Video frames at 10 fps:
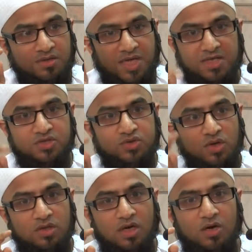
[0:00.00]
Thanks to
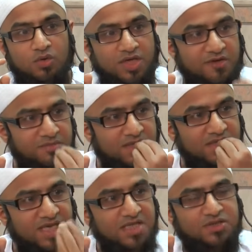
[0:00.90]
Allah who gave me the
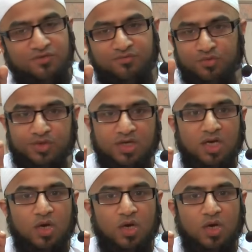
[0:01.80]
taste of food.